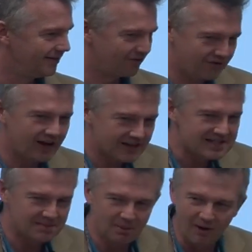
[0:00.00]
Very
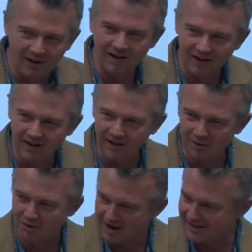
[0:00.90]

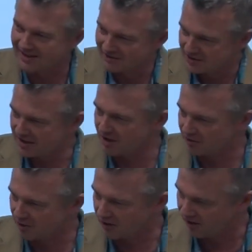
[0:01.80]
small relative to the
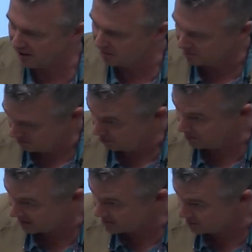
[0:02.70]
overall
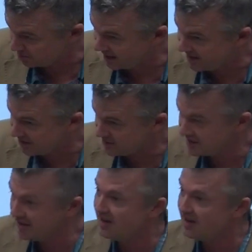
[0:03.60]
population of players